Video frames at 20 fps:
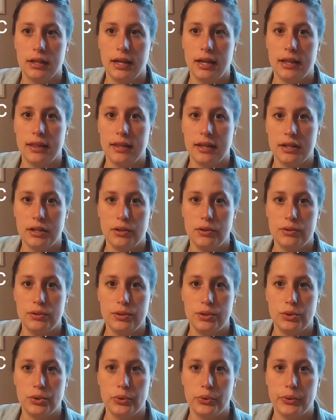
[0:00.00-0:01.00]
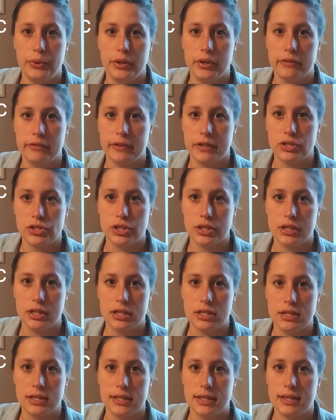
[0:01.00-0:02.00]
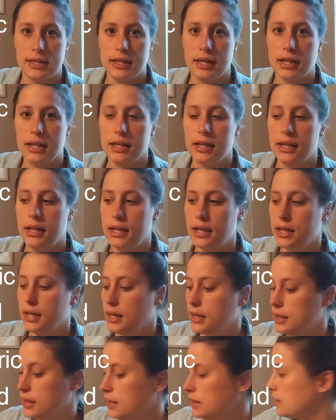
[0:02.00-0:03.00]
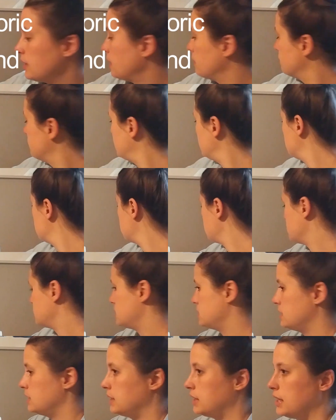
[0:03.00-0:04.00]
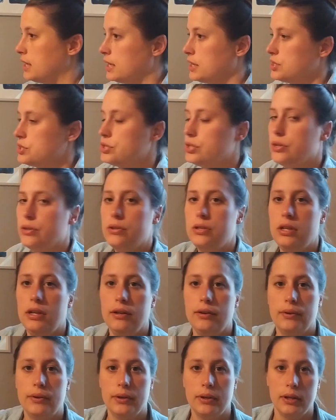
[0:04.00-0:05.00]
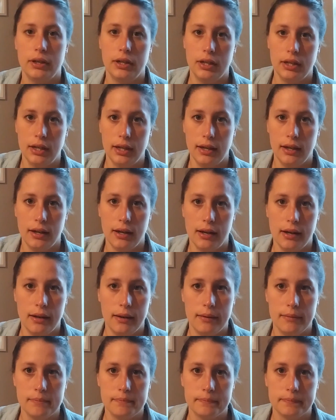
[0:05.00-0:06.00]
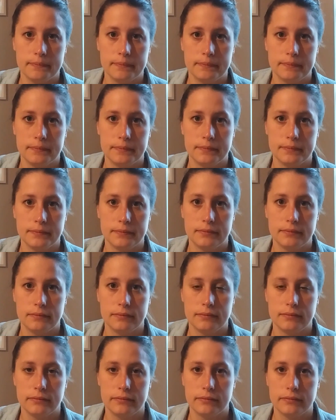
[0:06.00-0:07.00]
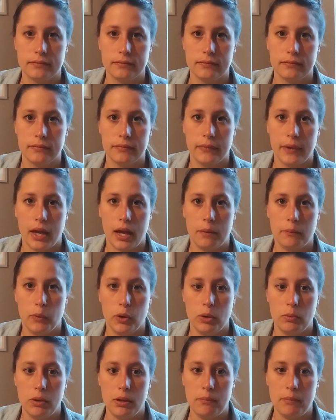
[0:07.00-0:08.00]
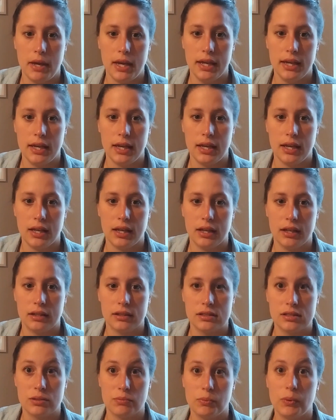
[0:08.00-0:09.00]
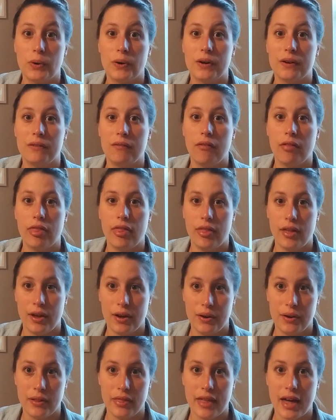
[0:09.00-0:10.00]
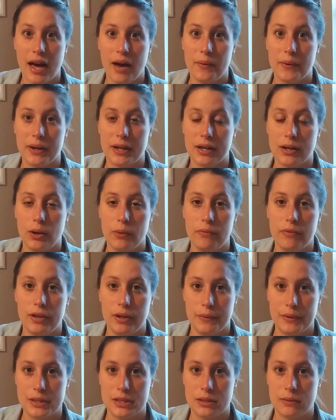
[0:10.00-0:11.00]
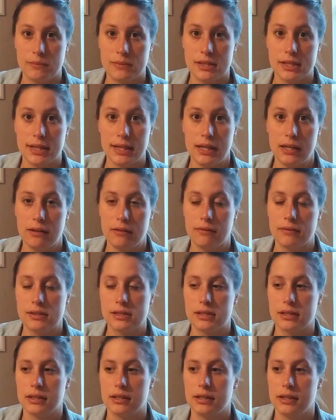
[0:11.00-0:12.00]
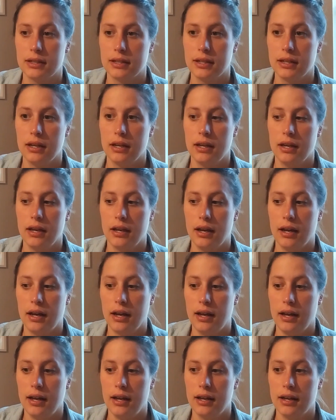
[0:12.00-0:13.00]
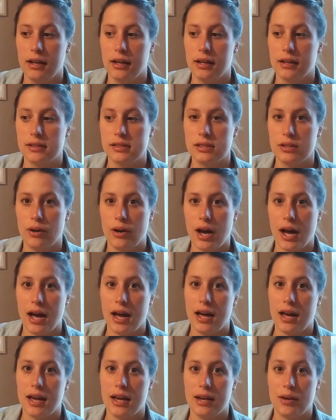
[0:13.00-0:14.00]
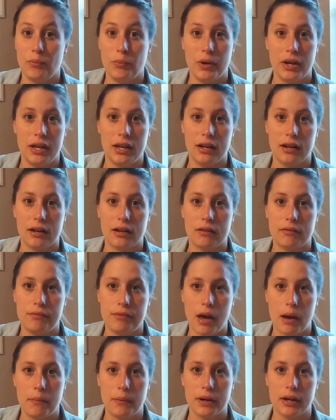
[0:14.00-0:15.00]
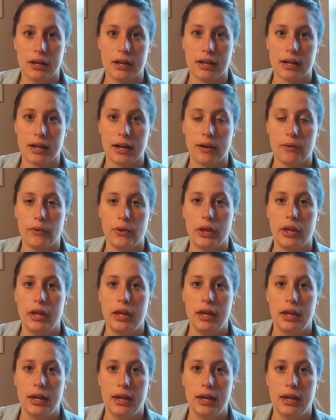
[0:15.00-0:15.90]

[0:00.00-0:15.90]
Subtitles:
and then you do your finishing touches at the end. And then that red dress that I had showed you, I'm going to be making some more of that one, hopefully with some sleeves. So I am waiting on a fabric, and I will